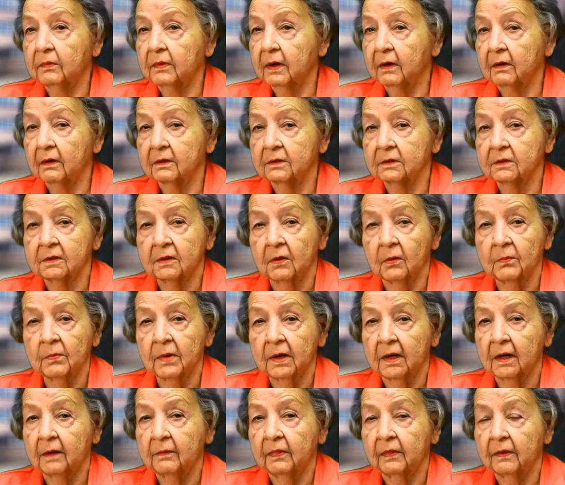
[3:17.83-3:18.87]
there are so
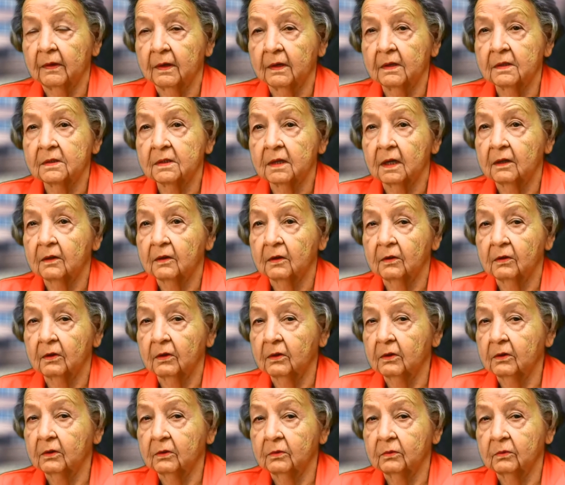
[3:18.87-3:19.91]
many things they could
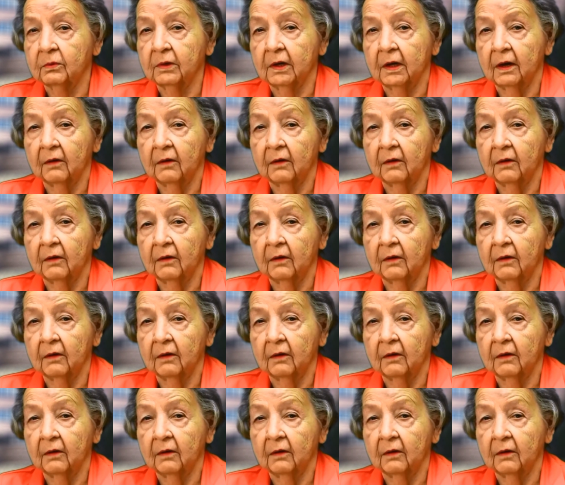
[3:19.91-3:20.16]
do.